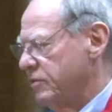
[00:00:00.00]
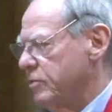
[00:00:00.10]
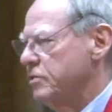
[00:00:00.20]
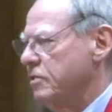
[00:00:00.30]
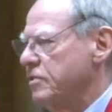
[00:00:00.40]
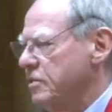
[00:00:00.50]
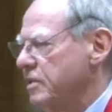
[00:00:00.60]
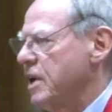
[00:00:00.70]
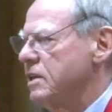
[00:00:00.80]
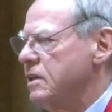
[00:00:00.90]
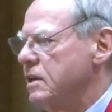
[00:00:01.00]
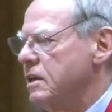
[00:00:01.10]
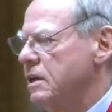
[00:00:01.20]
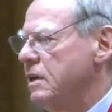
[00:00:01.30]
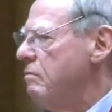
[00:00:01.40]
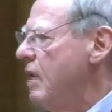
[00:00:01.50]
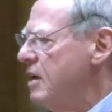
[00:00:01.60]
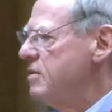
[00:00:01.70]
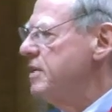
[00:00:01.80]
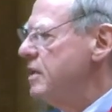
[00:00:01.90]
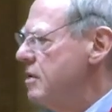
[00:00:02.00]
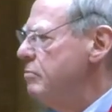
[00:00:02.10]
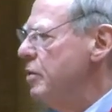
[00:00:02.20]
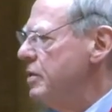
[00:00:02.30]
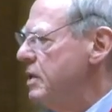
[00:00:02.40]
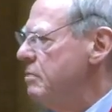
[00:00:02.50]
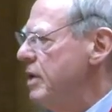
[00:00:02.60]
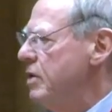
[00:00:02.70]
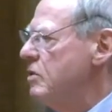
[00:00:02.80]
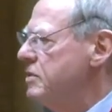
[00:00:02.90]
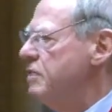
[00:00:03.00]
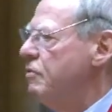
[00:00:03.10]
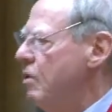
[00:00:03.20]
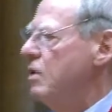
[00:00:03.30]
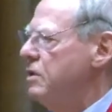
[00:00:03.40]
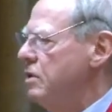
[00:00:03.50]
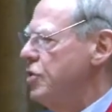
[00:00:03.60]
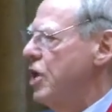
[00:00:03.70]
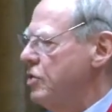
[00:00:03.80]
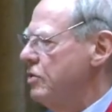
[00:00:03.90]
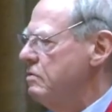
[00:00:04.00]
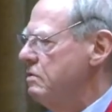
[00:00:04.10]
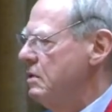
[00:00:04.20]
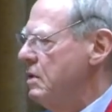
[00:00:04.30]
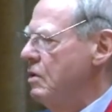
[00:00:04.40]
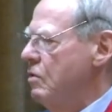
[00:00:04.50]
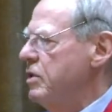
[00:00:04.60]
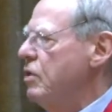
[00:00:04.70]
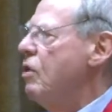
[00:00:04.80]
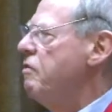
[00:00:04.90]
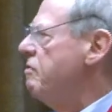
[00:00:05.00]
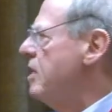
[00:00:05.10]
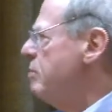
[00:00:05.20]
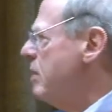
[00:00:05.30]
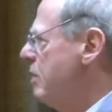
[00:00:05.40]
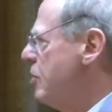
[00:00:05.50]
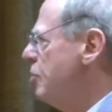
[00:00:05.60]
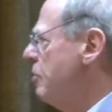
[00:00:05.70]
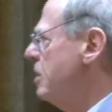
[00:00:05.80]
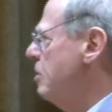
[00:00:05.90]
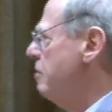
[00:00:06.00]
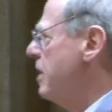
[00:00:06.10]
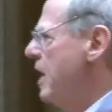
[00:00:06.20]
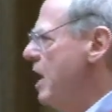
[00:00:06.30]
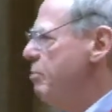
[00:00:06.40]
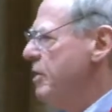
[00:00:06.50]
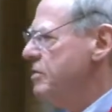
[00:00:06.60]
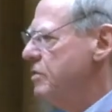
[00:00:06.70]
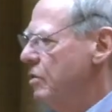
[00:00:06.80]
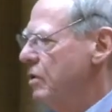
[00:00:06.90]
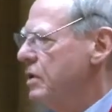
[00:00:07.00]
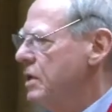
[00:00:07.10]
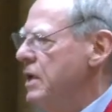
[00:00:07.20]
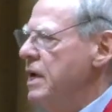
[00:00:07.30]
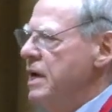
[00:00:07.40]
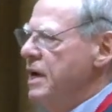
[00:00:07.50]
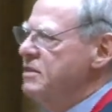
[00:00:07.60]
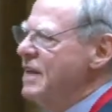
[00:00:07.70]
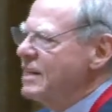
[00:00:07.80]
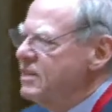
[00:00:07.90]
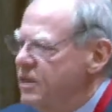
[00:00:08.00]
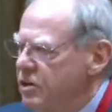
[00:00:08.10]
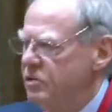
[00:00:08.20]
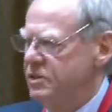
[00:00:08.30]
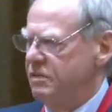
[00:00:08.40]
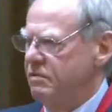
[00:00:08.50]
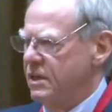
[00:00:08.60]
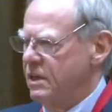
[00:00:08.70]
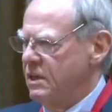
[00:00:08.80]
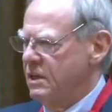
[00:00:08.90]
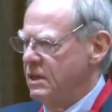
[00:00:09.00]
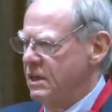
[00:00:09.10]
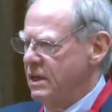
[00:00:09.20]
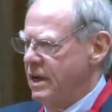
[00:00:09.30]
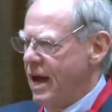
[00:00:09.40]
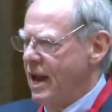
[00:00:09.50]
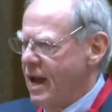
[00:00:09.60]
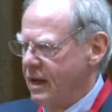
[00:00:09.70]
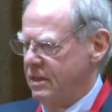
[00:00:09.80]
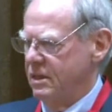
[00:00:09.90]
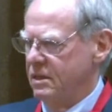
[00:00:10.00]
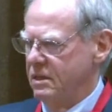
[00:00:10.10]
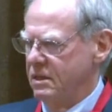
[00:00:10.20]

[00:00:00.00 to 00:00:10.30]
views of society. Why is that important? Because if all the judges or the overwhelming majority of an apex court is exclusively elected